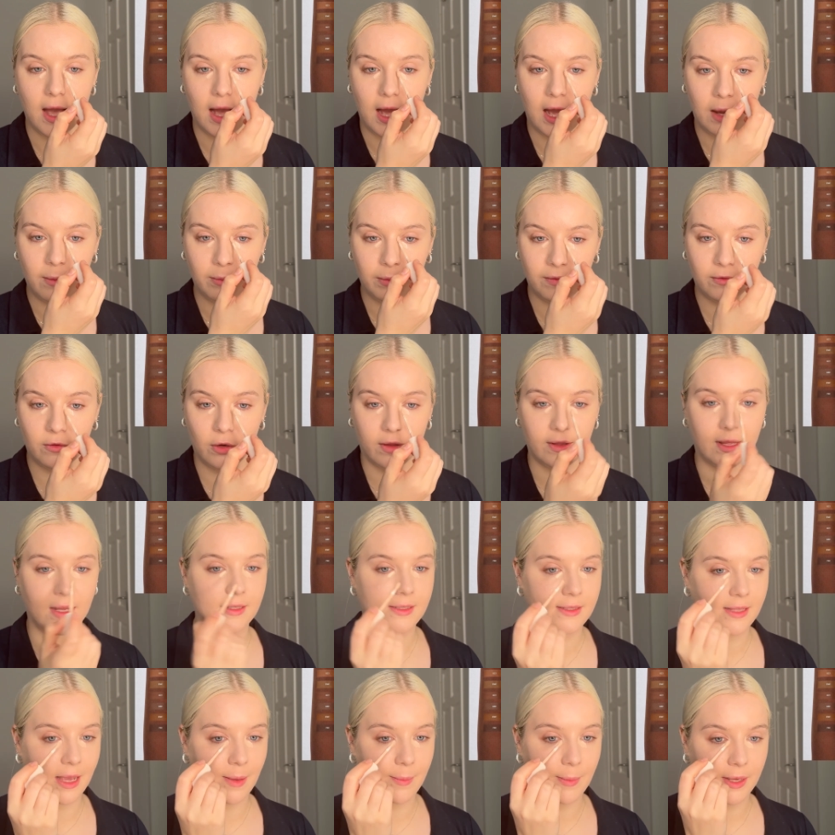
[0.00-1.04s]
And we've got that
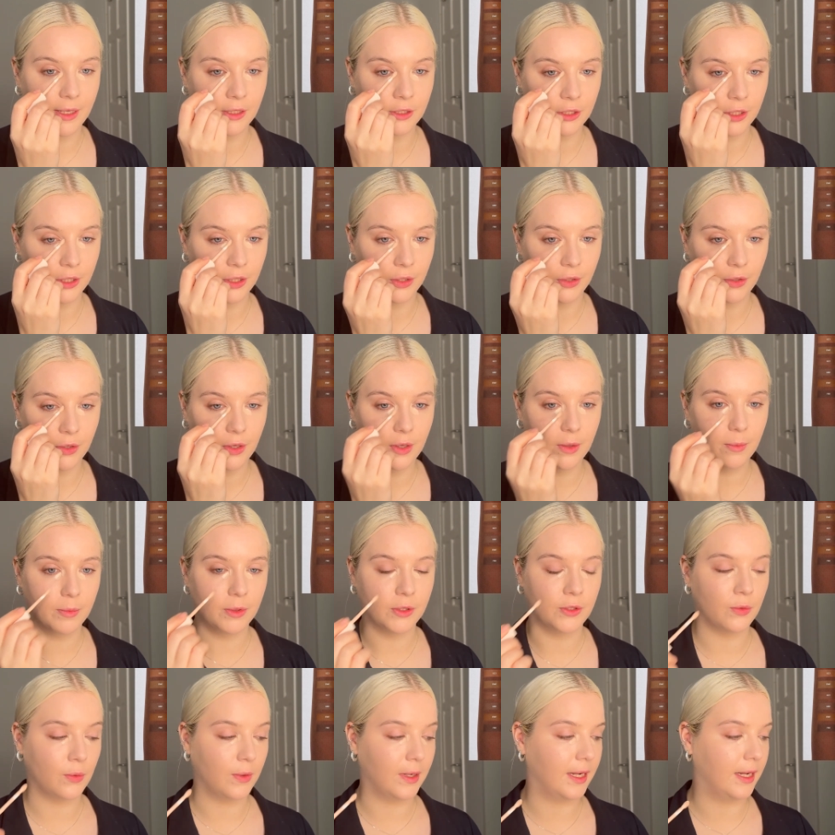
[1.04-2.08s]
same issue
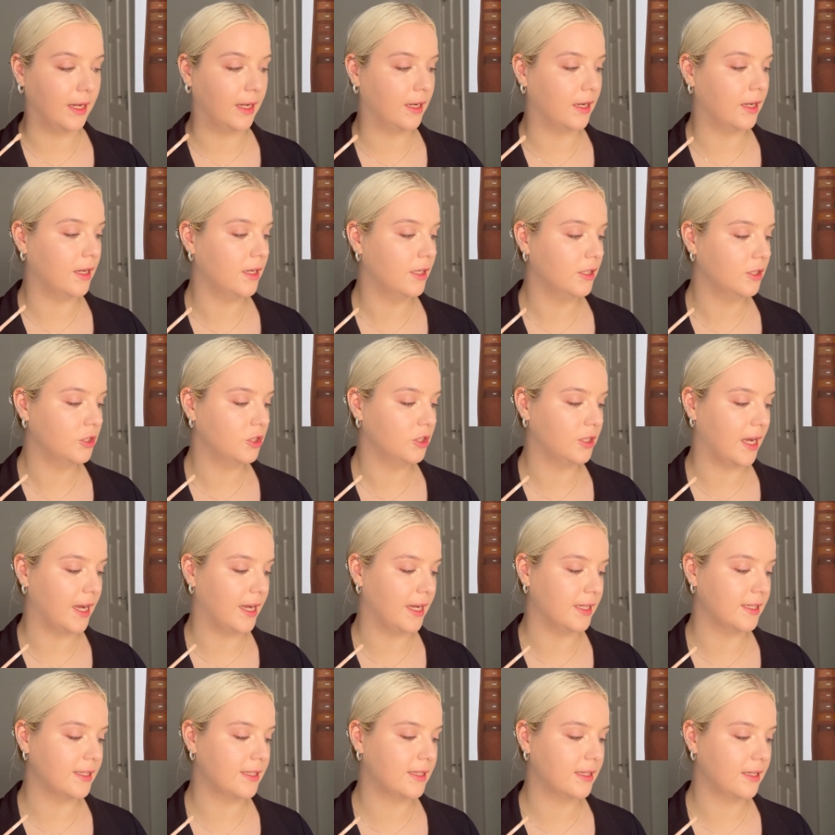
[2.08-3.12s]
between
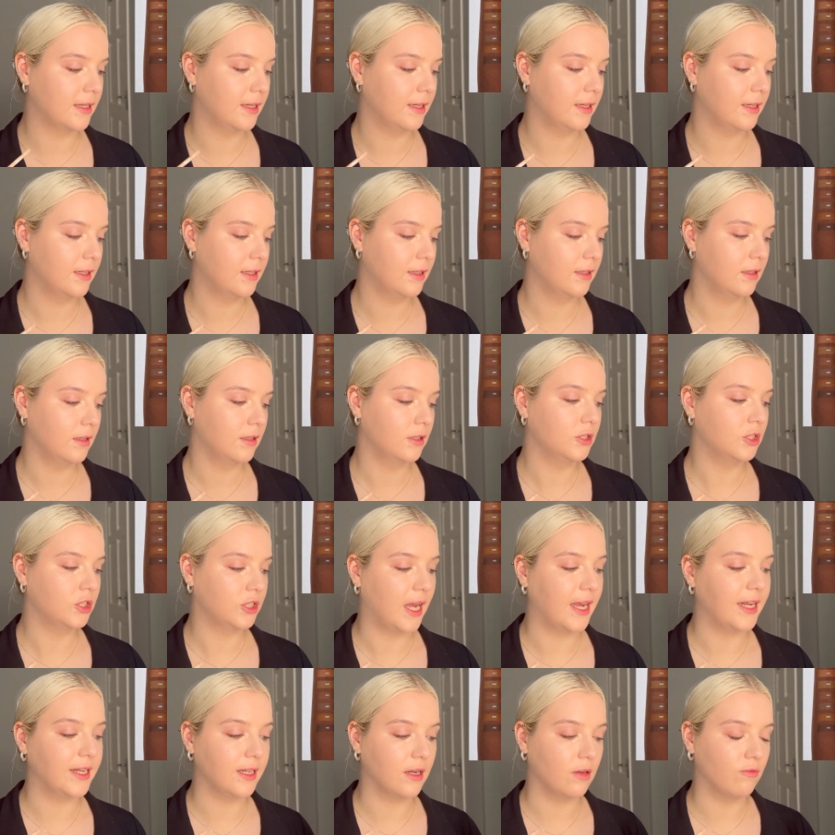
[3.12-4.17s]
shades
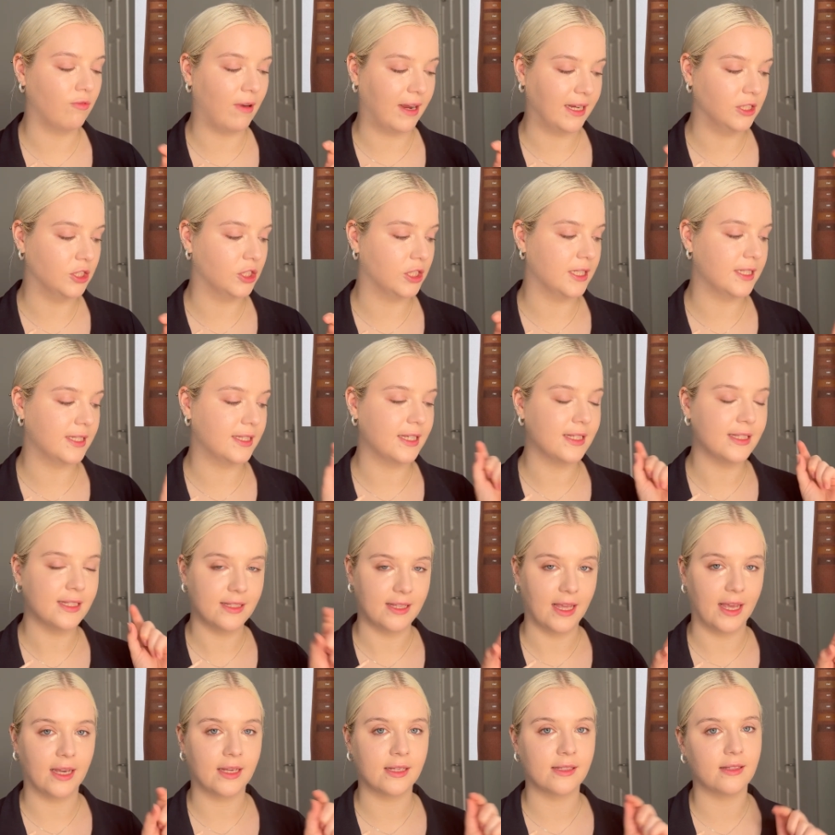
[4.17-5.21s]
shade ranges
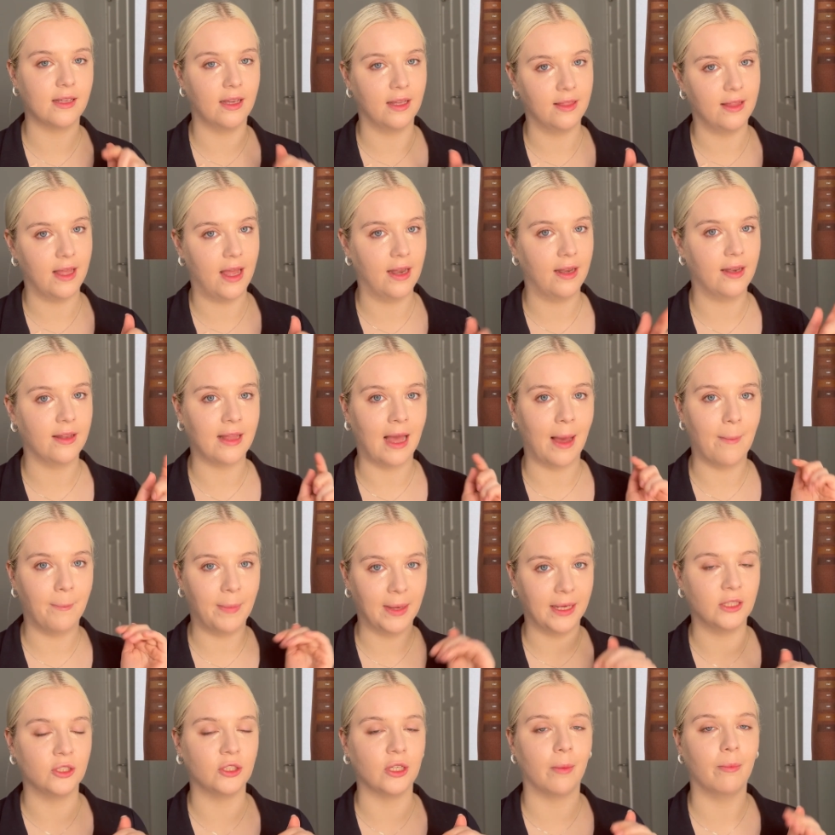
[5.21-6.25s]
six and then that
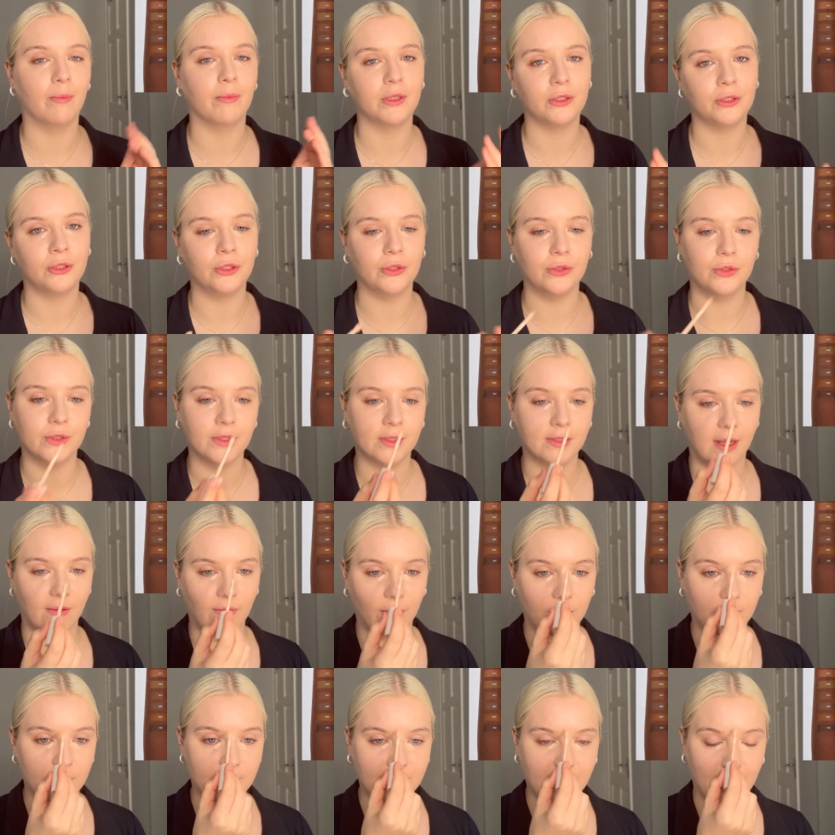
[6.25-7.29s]
big jump to
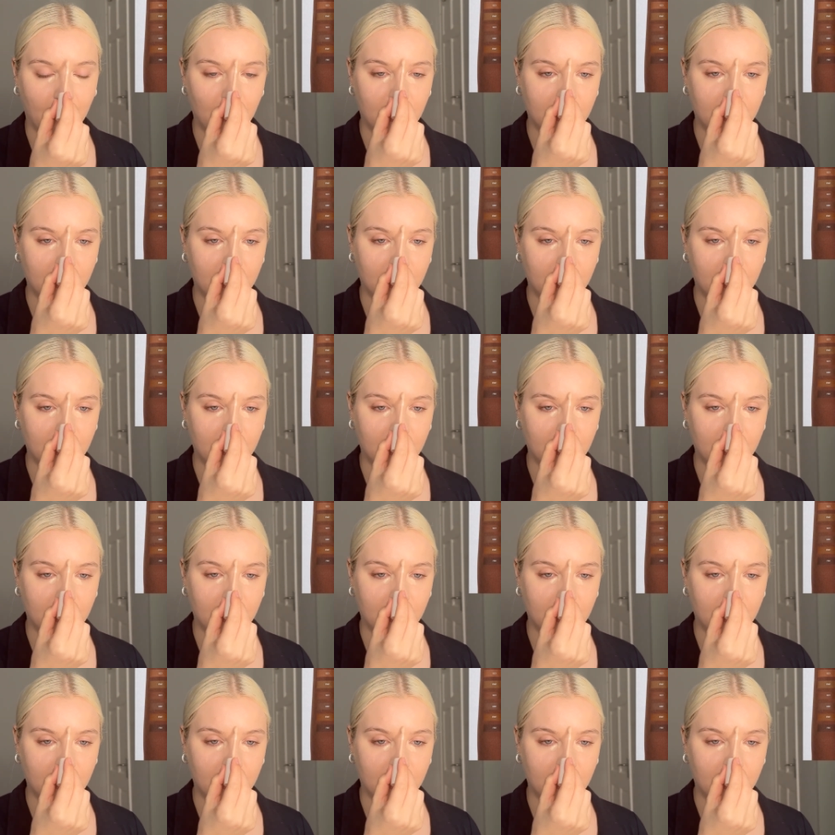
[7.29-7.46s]
seven same